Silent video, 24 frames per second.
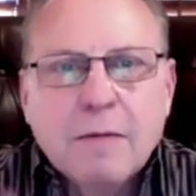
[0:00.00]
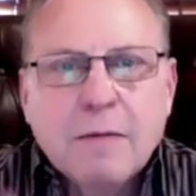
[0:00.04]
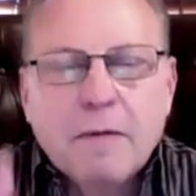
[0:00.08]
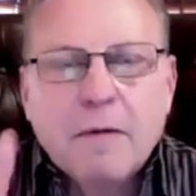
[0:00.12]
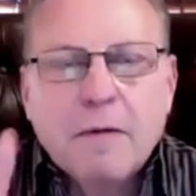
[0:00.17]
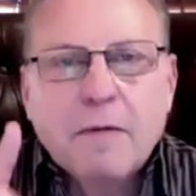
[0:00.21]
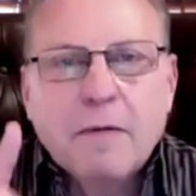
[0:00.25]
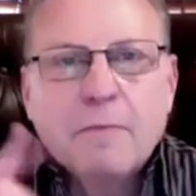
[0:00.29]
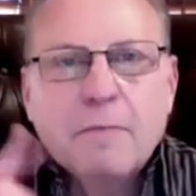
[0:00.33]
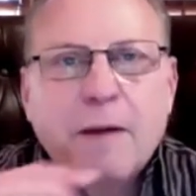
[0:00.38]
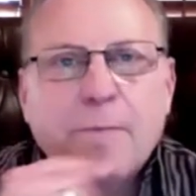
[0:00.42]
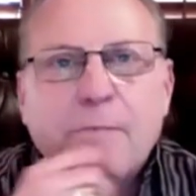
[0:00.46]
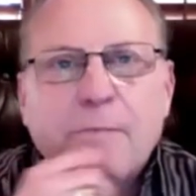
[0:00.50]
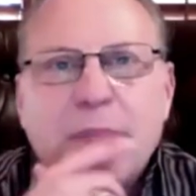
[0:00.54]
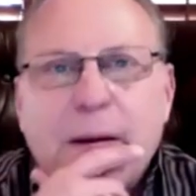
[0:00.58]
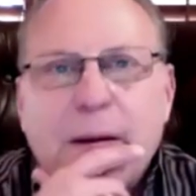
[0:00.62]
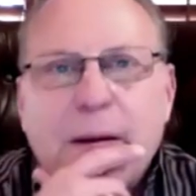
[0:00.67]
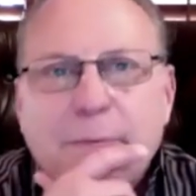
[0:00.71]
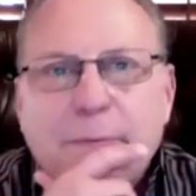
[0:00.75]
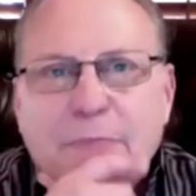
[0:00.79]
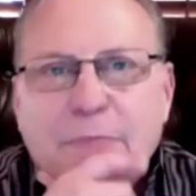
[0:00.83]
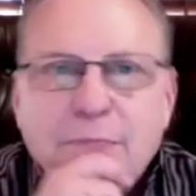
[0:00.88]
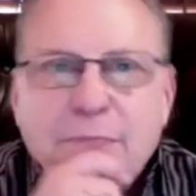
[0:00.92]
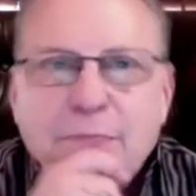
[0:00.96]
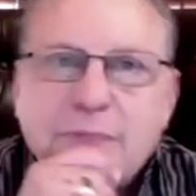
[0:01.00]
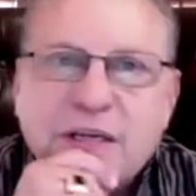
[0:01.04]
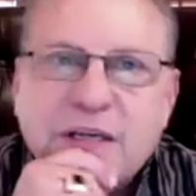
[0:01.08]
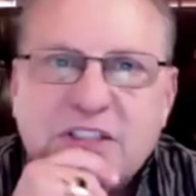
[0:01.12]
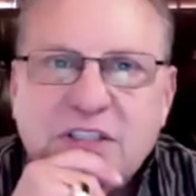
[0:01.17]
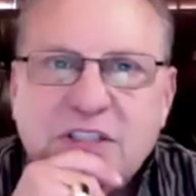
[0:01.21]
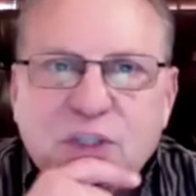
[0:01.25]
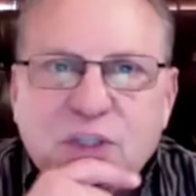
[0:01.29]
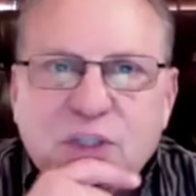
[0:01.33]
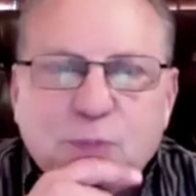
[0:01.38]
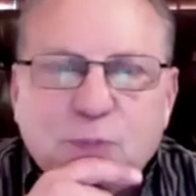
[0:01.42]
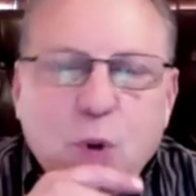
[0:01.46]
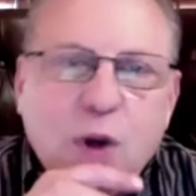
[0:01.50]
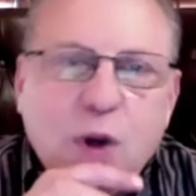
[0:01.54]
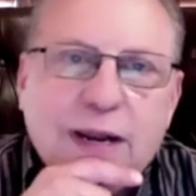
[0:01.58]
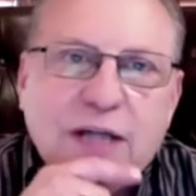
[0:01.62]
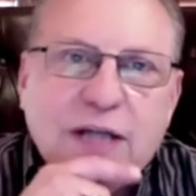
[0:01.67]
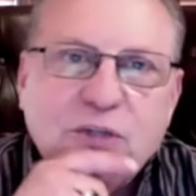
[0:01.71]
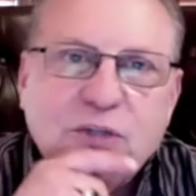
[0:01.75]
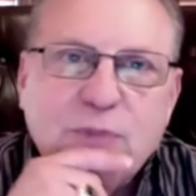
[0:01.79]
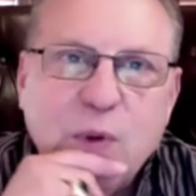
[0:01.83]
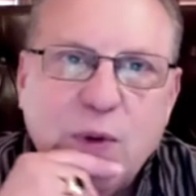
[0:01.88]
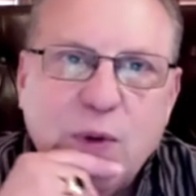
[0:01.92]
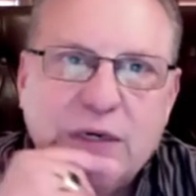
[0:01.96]
my sons pointed out to
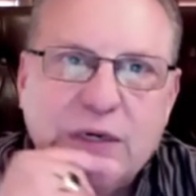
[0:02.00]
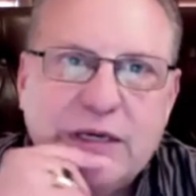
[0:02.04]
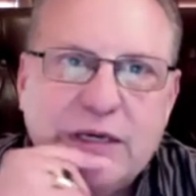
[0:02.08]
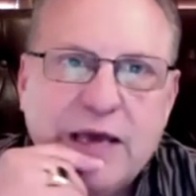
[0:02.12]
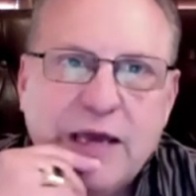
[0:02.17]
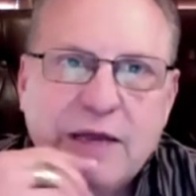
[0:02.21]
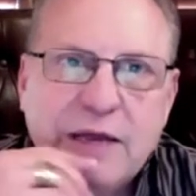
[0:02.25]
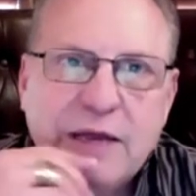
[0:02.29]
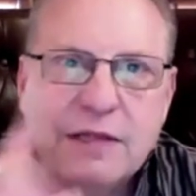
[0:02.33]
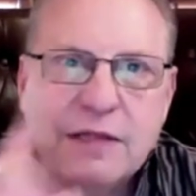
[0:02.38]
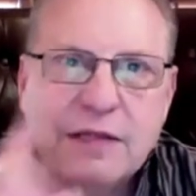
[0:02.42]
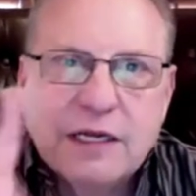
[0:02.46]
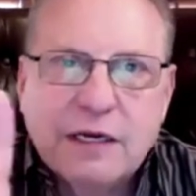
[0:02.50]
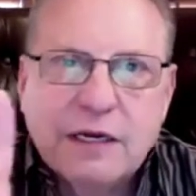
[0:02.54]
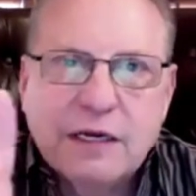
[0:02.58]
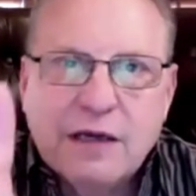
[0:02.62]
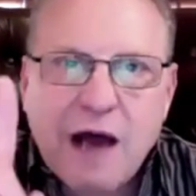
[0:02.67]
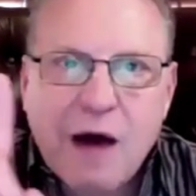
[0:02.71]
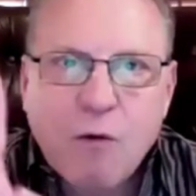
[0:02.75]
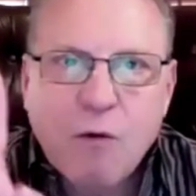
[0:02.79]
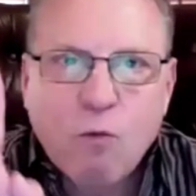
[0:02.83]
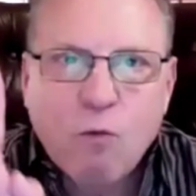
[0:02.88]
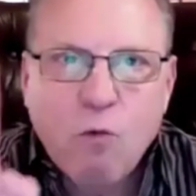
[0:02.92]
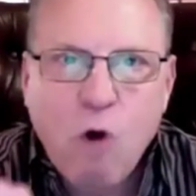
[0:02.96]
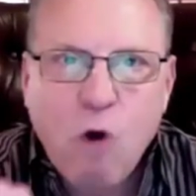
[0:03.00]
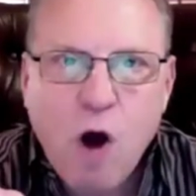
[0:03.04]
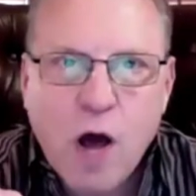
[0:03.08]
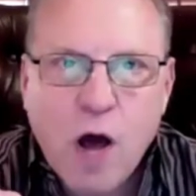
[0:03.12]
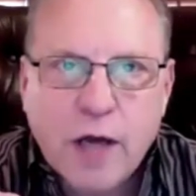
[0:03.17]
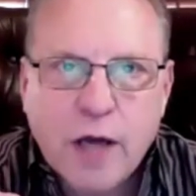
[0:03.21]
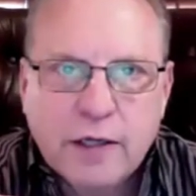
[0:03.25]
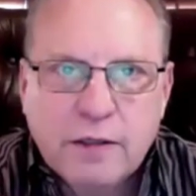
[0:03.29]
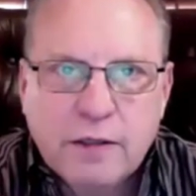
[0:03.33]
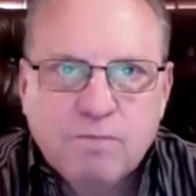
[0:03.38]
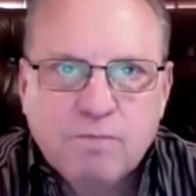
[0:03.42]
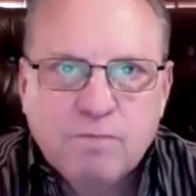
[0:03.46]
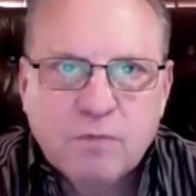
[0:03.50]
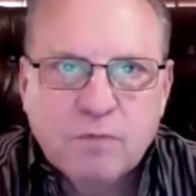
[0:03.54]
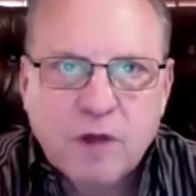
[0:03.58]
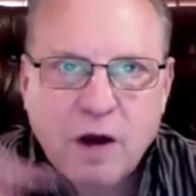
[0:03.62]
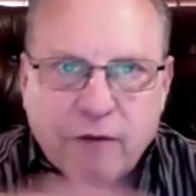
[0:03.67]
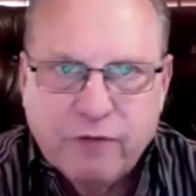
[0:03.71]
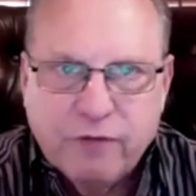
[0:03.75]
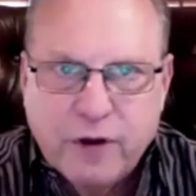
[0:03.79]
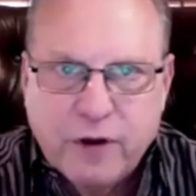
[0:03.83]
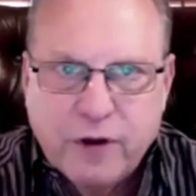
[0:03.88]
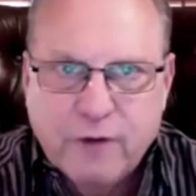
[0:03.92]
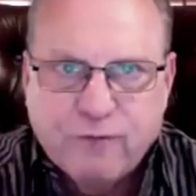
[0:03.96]
me one day that not one of
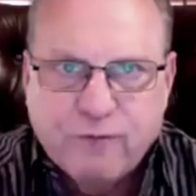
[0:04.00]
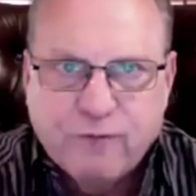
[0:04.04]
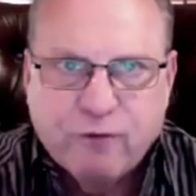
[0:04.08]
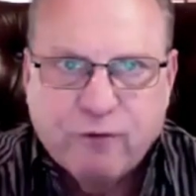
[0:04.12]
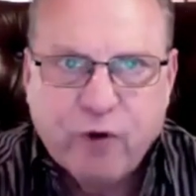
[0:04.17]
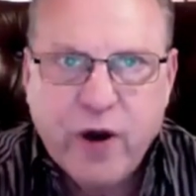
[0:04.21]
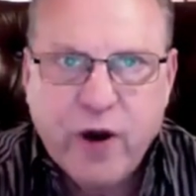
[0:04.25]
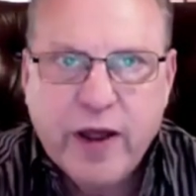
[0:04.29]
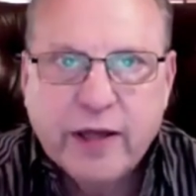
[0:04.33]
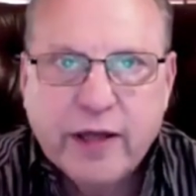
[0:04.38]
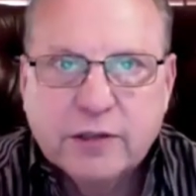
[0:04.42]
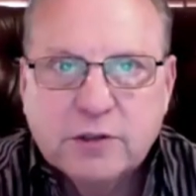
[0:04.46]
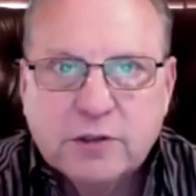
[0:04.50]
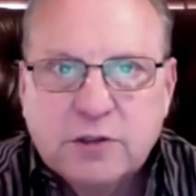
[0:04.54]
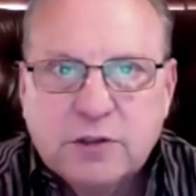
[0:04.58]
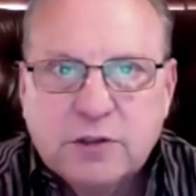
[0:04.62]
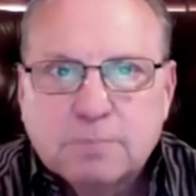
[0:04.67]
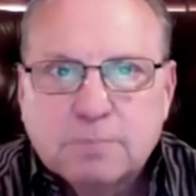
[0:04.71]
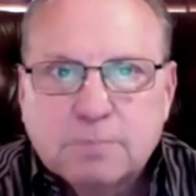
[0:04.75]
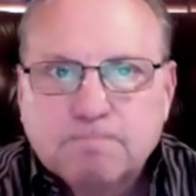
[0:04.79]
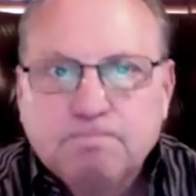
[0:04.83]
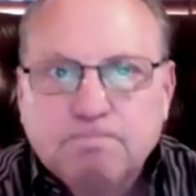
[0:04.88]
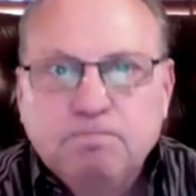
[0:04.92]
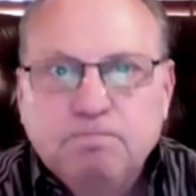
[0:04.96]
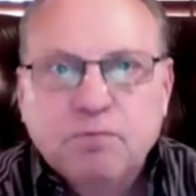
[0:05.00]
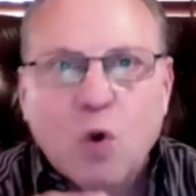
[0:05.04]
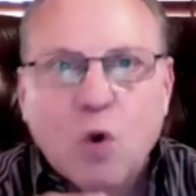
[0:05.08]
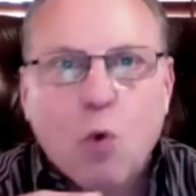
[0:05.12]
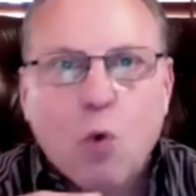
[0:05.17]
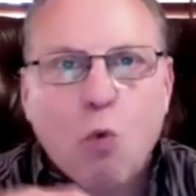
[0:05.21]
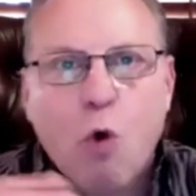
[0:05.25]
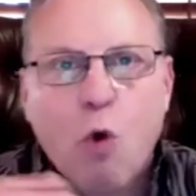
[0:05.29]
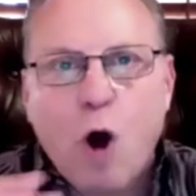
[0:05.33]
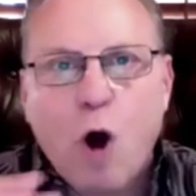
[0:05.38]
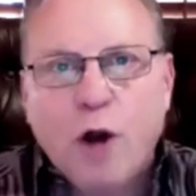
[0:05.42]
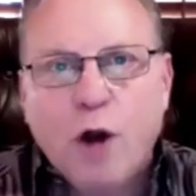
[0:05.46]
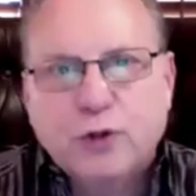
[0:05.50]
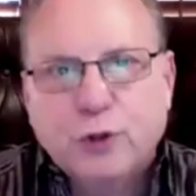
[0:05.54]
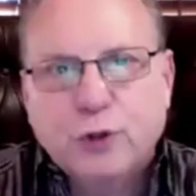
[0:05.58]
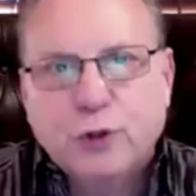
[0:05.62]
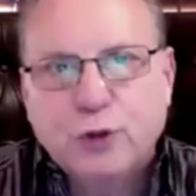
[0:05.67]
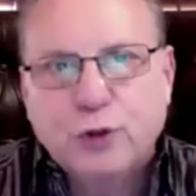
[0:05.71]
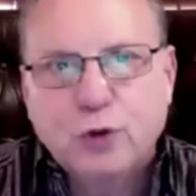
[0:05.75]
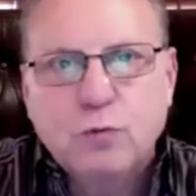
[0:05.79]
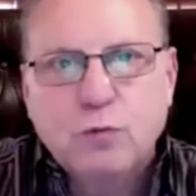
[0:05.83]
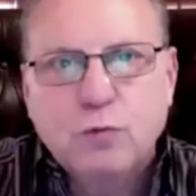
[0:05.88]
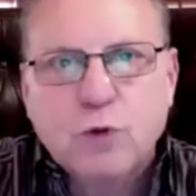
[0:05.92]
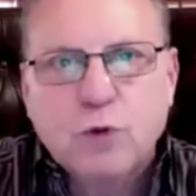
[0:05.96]
their friends wanted
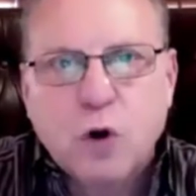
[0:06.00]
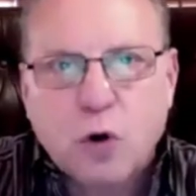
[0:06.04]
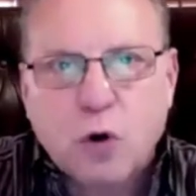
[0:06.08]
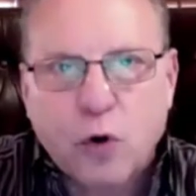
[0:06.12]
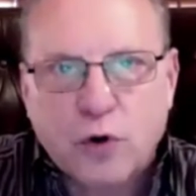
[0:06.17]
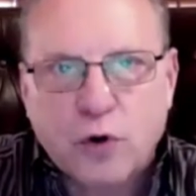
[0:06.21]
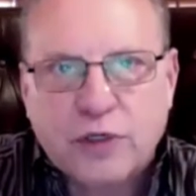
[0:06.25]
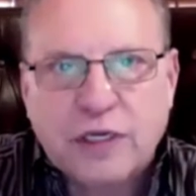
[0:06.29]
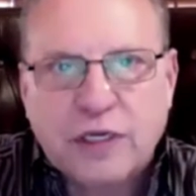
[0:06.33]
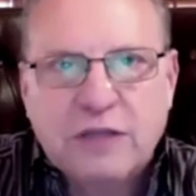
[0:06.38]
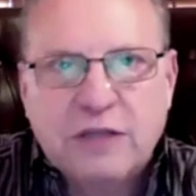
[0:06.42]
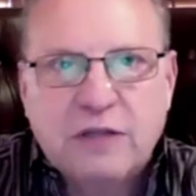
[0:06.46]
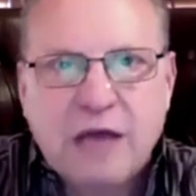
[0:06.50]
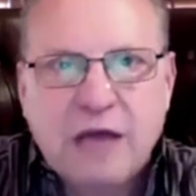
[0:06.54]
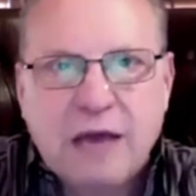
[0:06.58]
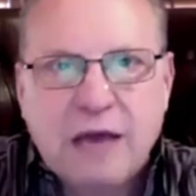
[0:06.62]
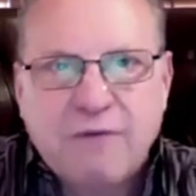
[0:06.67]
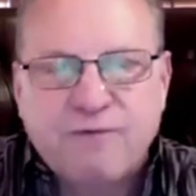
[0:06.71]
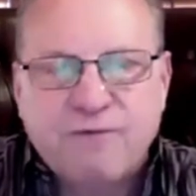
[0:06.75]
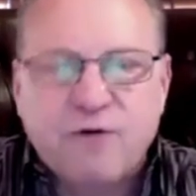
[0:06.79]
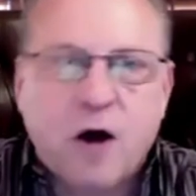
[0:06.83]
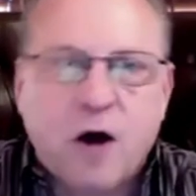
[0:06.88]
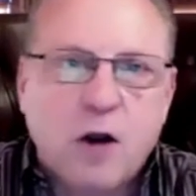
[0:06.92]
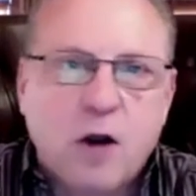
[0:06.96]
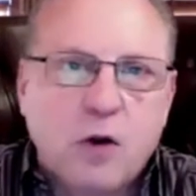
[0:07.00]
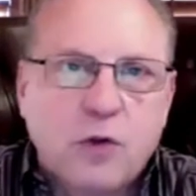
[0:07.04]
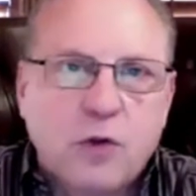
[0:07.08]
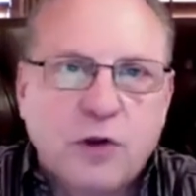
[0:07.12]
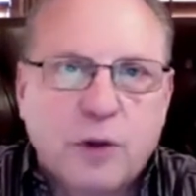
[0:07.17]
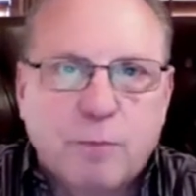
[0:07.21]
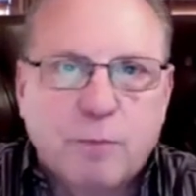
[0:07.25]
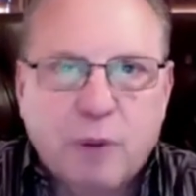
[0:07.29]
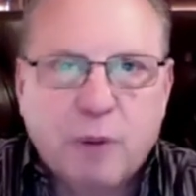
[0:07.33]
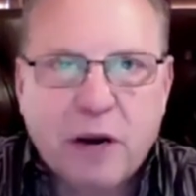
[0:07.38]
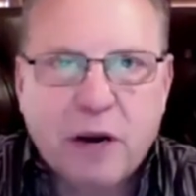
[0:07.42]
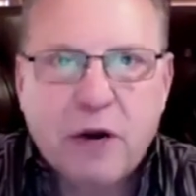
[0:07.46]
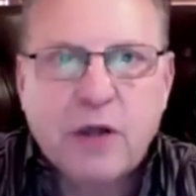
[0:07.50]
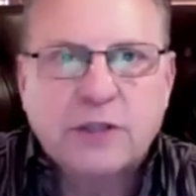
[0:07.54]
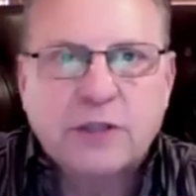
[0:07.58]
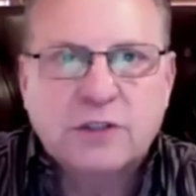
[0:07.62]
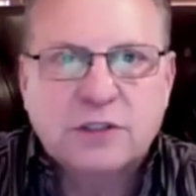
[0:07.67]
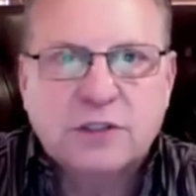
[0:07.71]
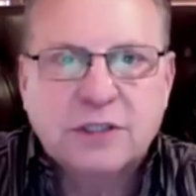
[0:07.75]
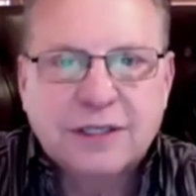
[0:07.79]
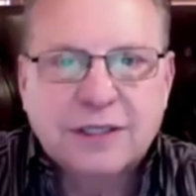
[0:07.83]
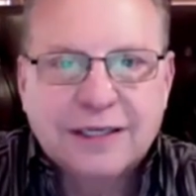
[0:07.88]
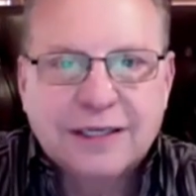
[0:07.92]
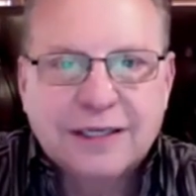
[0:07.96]
to or did they follow their parents
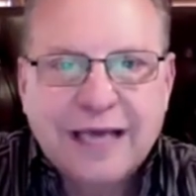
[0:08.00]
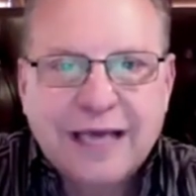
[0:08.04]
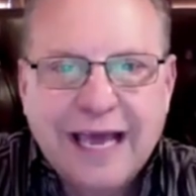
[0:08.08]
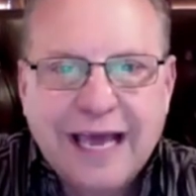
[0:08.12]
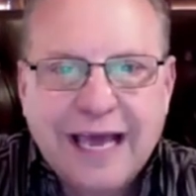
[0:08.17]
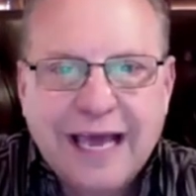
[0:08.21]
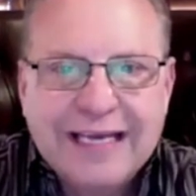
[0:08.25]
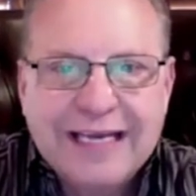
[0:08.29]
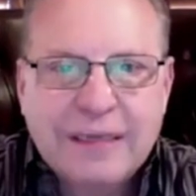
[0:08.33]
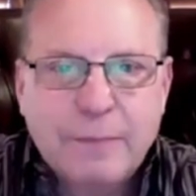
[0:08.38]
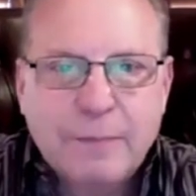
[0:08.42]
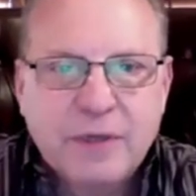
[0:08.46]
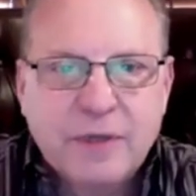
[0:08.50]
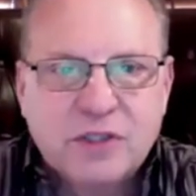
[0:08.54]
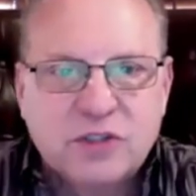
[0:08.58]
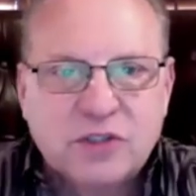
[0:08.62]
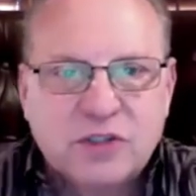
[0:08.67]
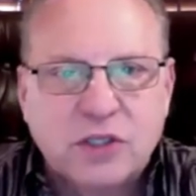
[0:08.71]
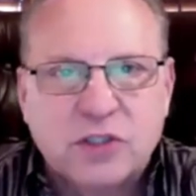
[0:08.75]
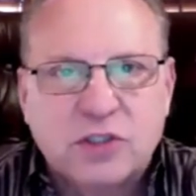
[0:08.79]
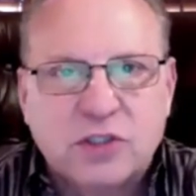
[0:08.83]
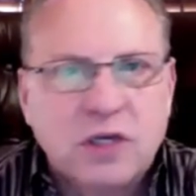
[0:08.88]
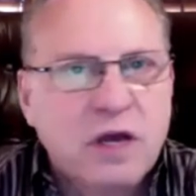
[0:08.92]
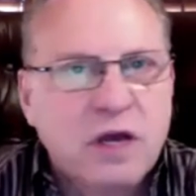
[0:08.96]
into business.